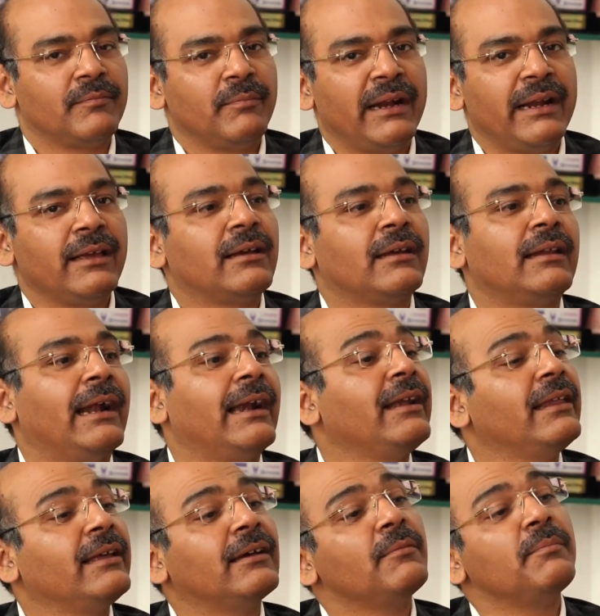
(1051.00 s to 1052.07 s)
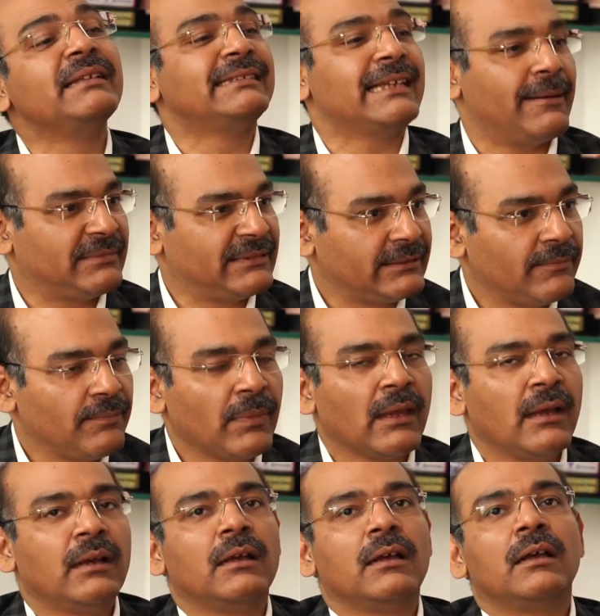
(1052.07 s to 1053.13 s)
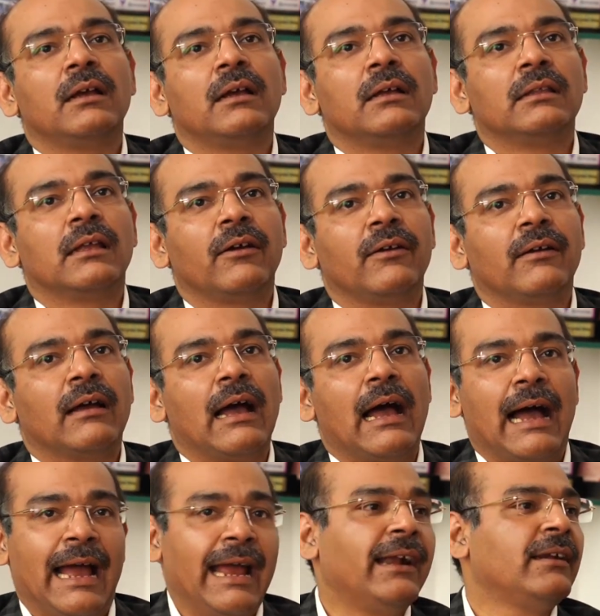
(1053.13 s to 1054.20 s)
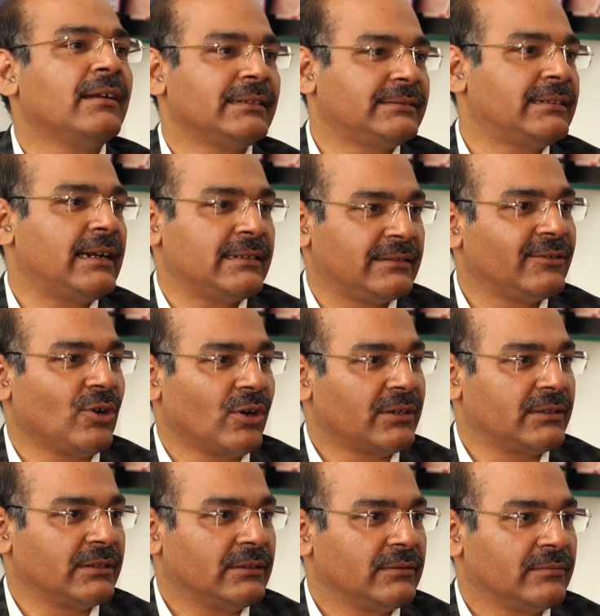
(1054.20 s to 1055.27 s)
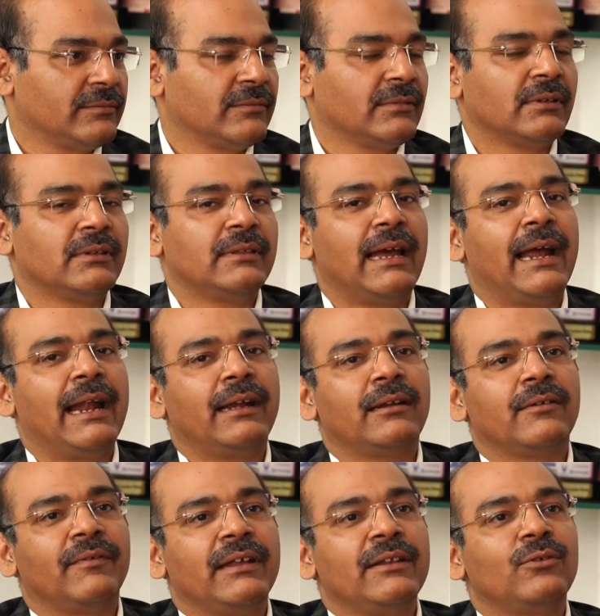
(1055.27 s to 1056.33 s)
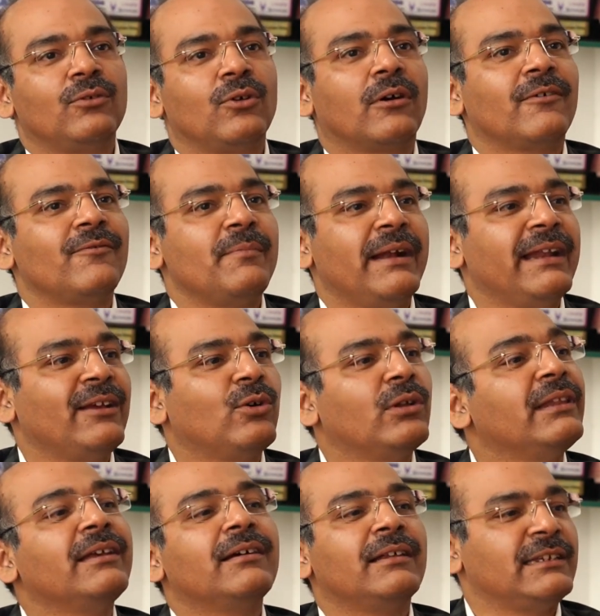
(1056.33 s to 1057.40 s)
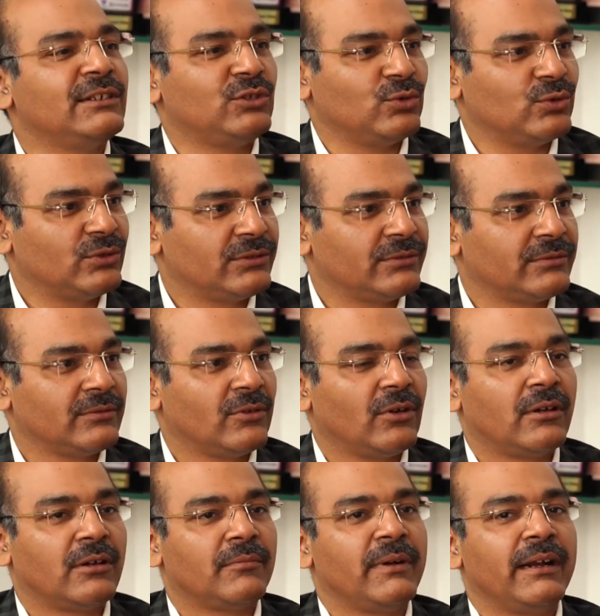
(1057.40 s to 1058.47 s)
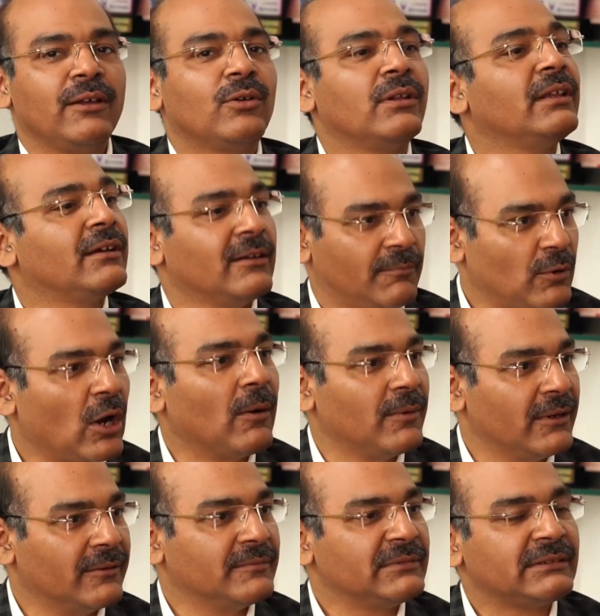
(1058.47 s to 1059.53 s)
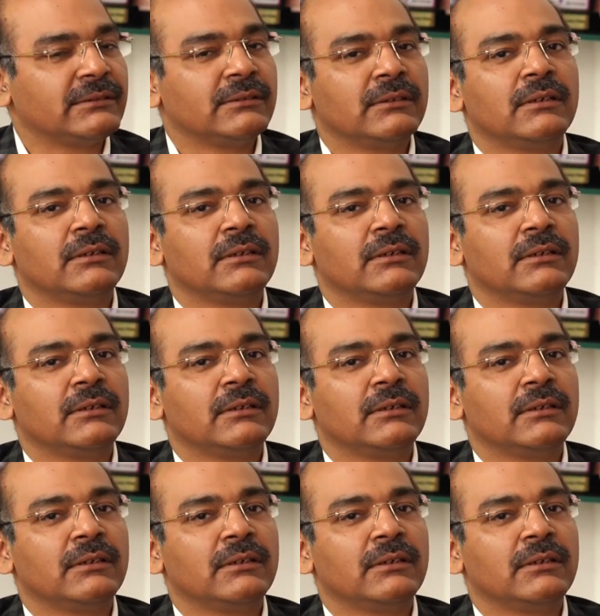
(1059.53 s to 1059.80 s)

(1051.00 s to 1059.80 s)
Medical and legal mishaps. Now, I understand as a doctor that when you talk of medico-legal issues or medico-legal problems,